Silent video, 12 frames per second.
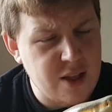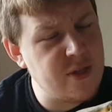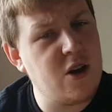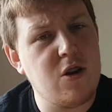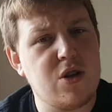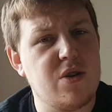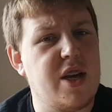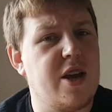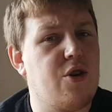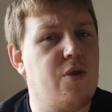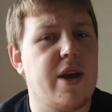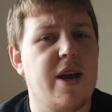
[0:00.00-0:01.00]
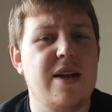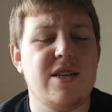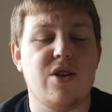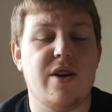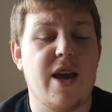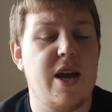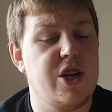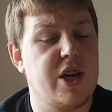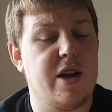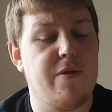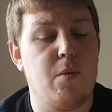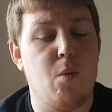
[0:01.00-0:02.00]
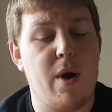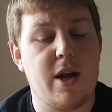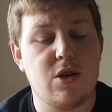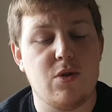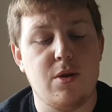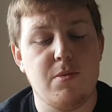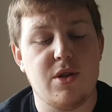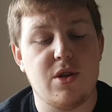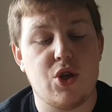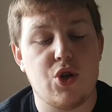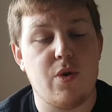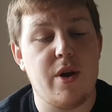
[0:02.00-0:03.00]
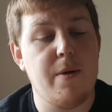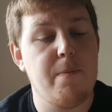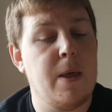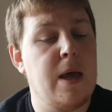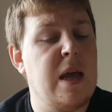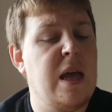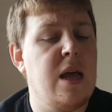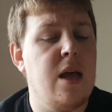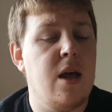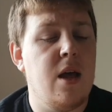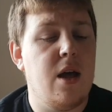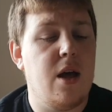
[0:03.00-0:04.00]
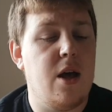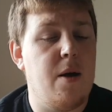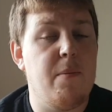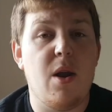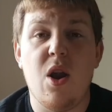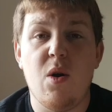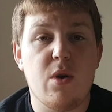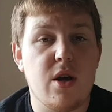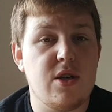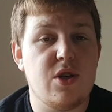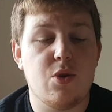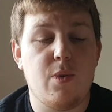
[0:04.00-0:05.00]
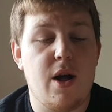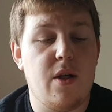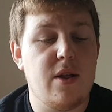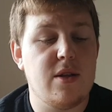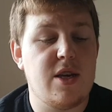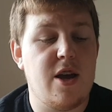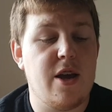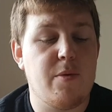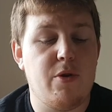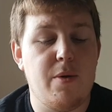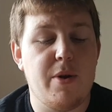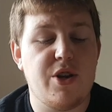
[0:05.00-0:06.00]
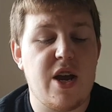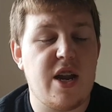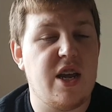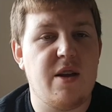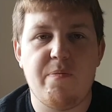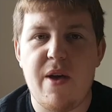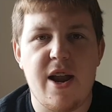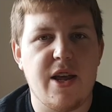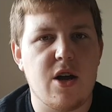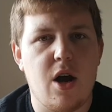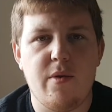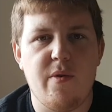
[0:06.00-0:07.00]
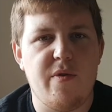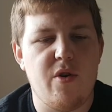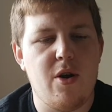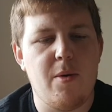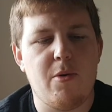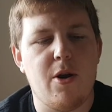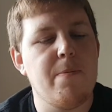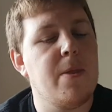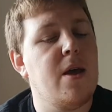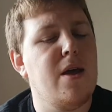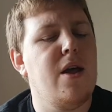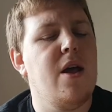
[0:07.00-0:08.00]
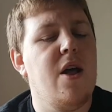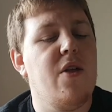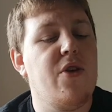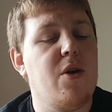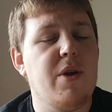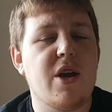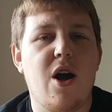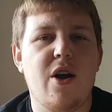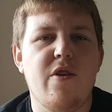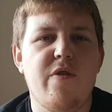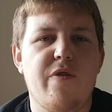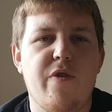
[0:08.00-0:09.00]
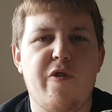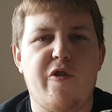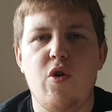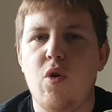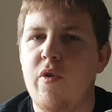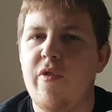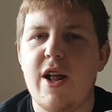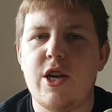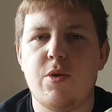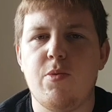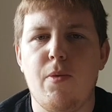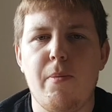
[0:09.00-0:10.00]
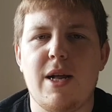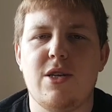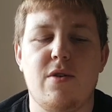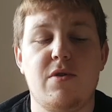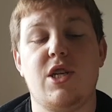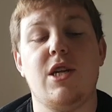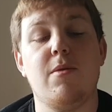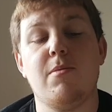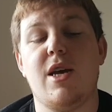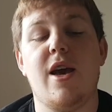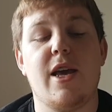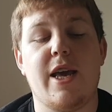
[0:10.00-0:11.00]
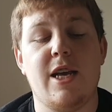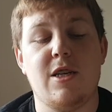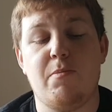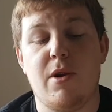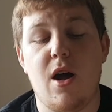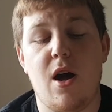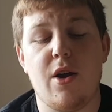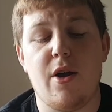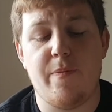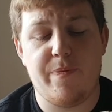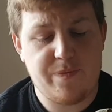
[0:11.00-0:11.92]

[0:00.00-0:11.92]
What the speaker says: They'll also take crickets. I occasionally give them waxworms as a treat. Locusts as well. They'll take pretty much any kind of invertebrate. The only kind of fruit or vegetable matter I've seen them take is banana,